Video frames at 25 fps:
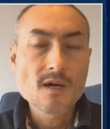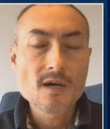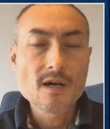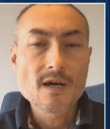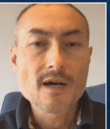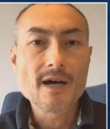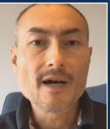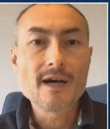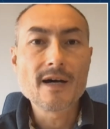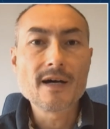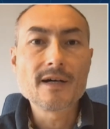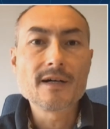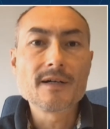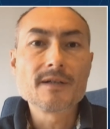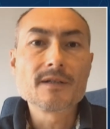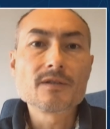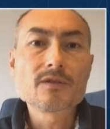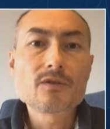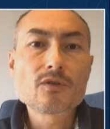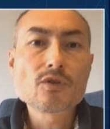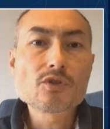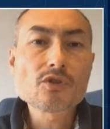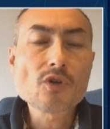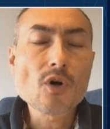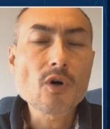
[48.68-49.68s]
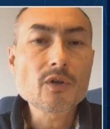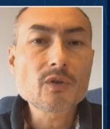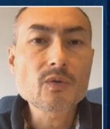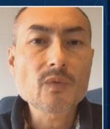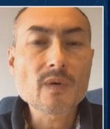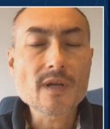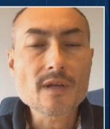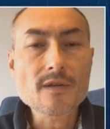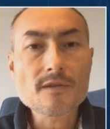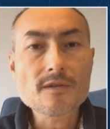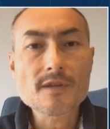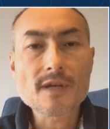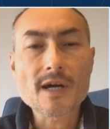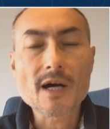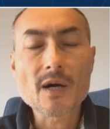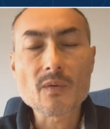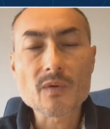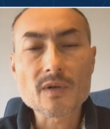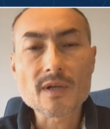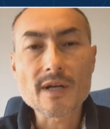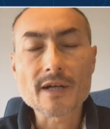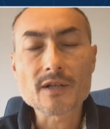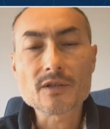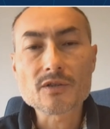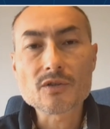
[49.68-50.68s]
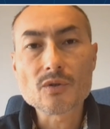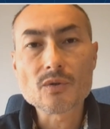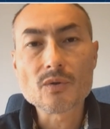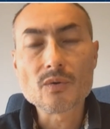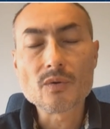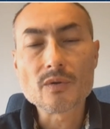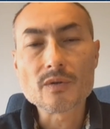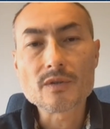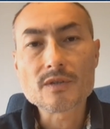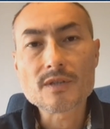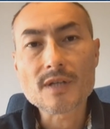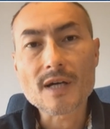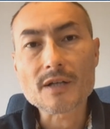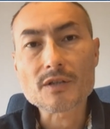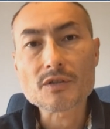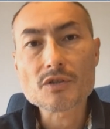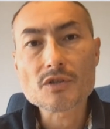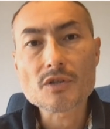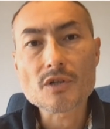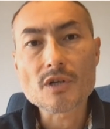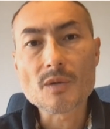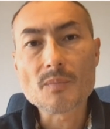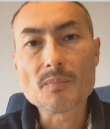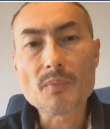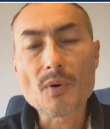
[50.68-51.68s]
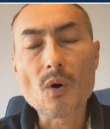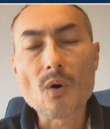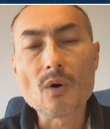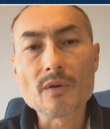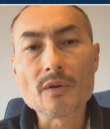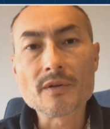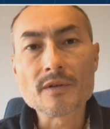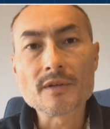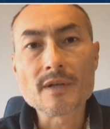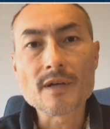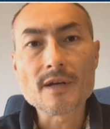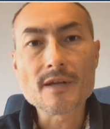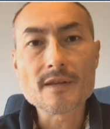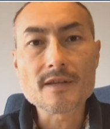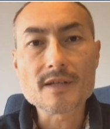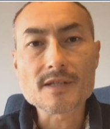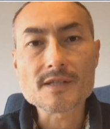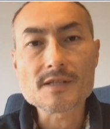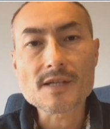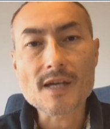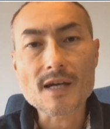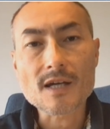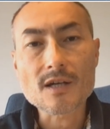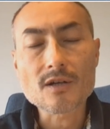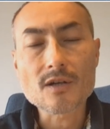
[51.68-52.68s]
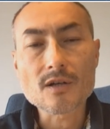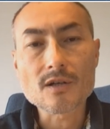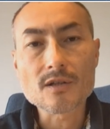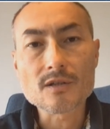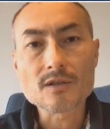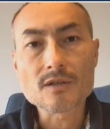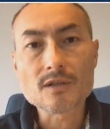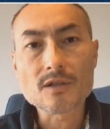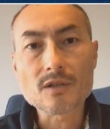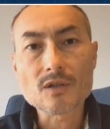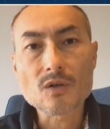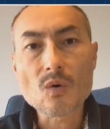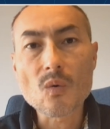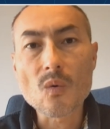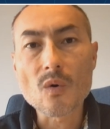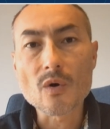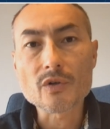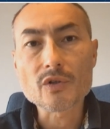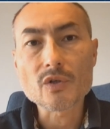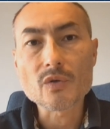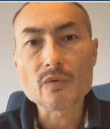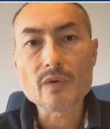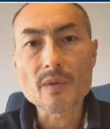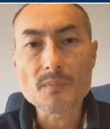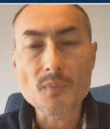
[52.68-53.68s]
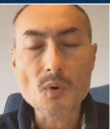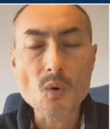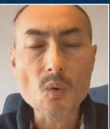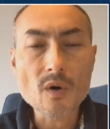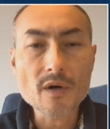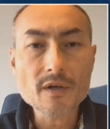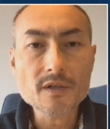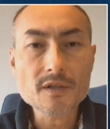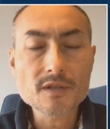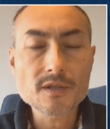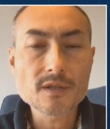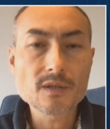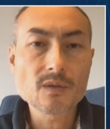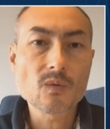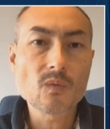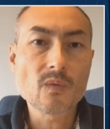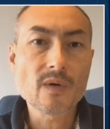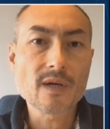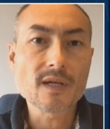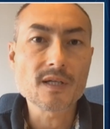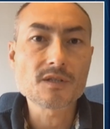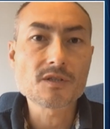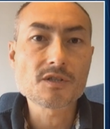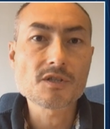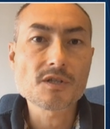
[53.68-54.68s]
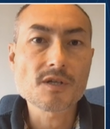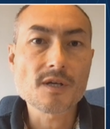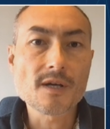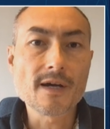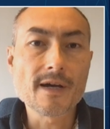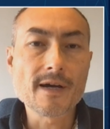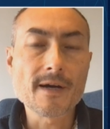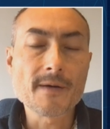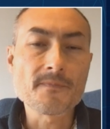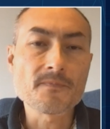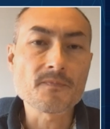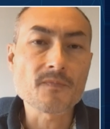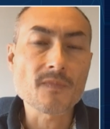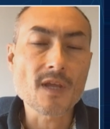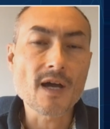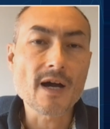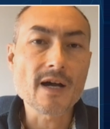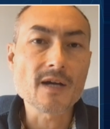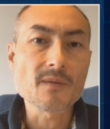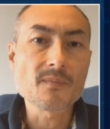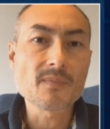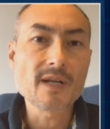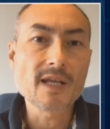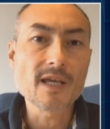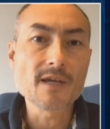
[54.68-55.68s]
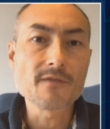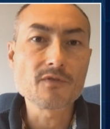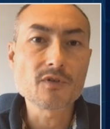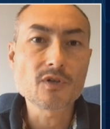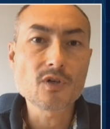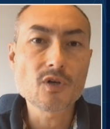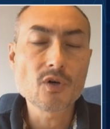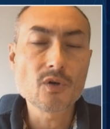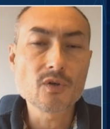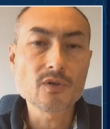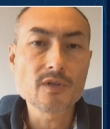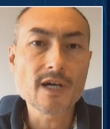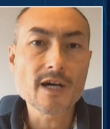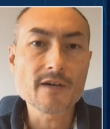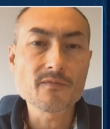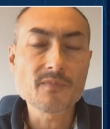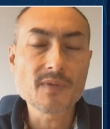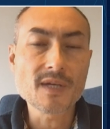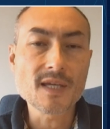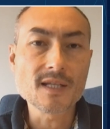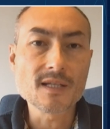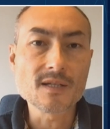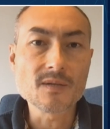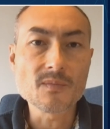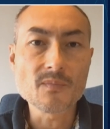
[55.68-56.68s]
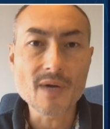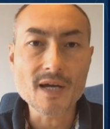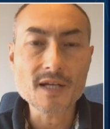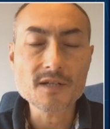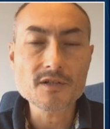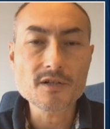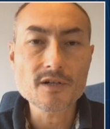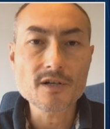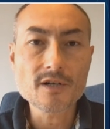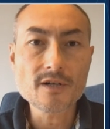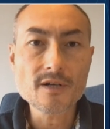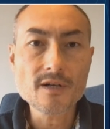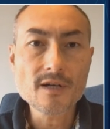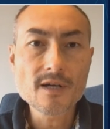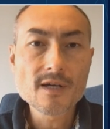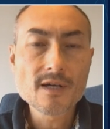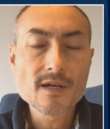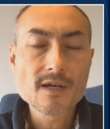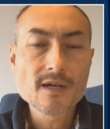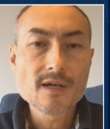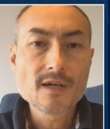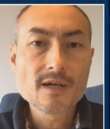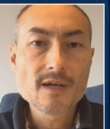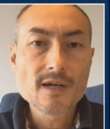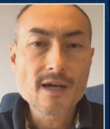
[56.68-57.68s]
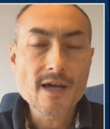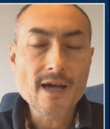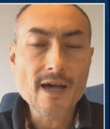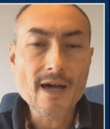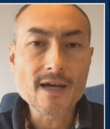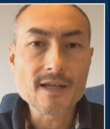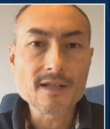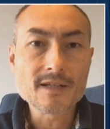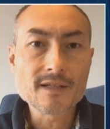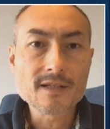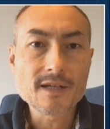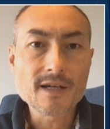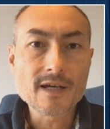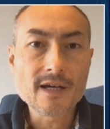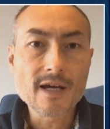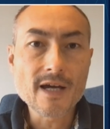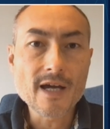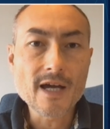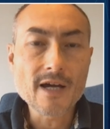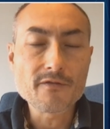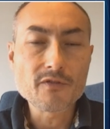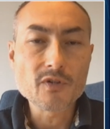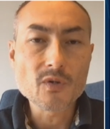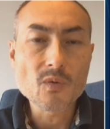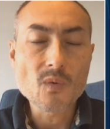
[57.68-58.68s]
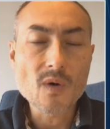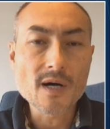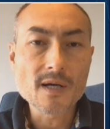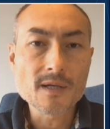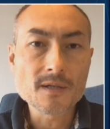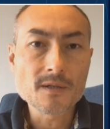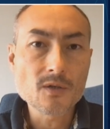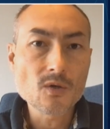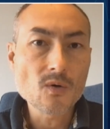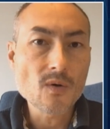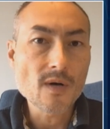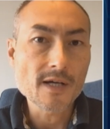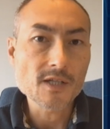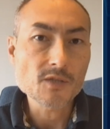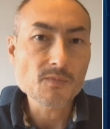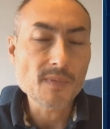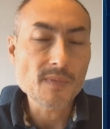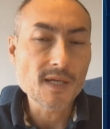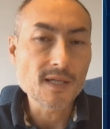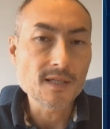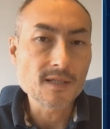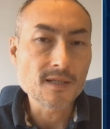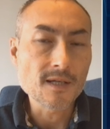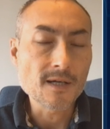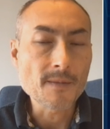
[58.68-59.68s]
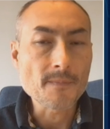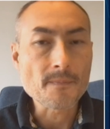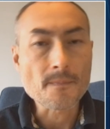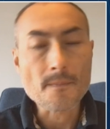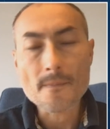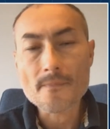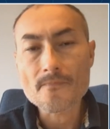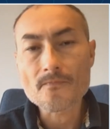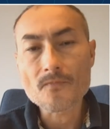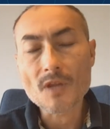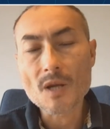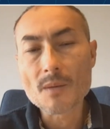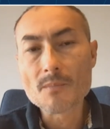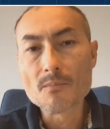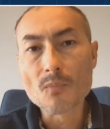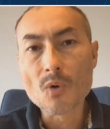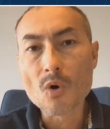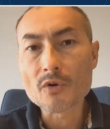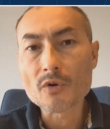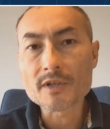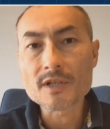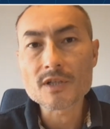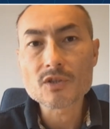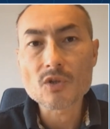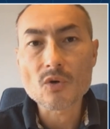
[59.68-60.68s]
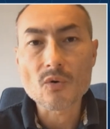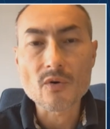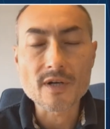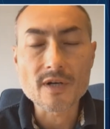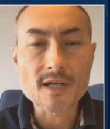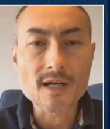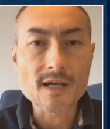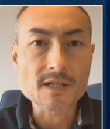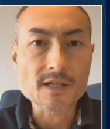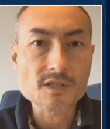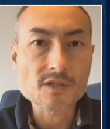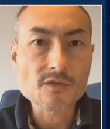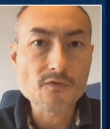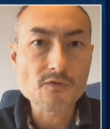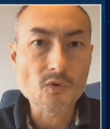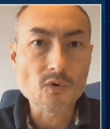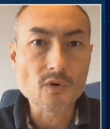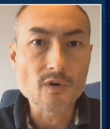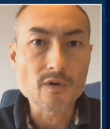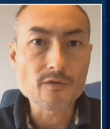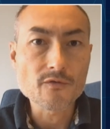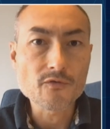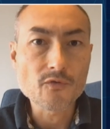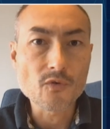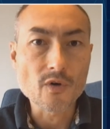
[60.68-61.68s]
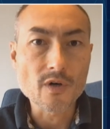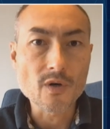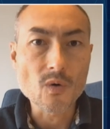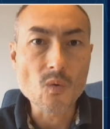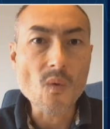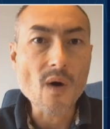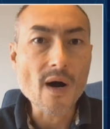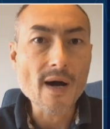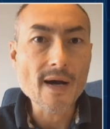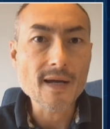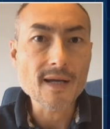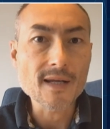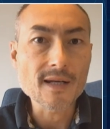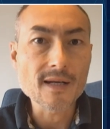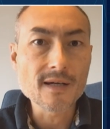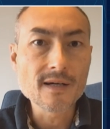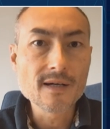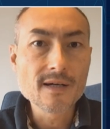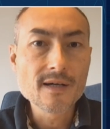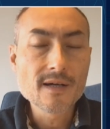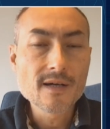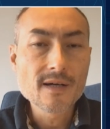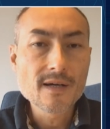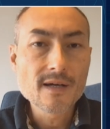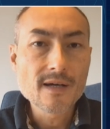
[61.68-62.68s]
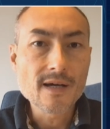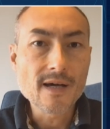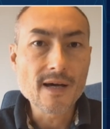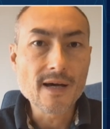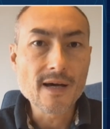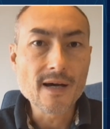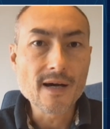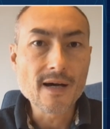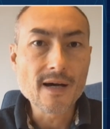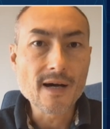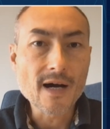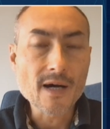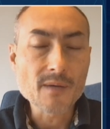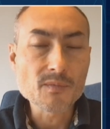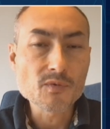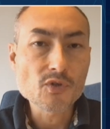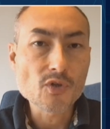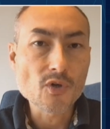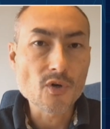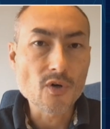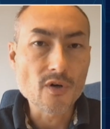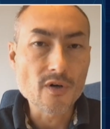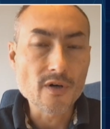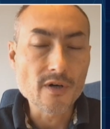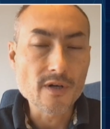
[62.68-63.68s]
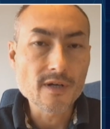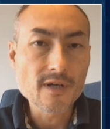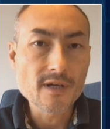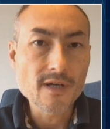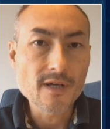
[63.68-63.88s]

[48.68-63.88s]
To start with, I would like to touch upon the second quarter report, which I believe could have been better. And everyone who has been monitoring us for a while, I'm sure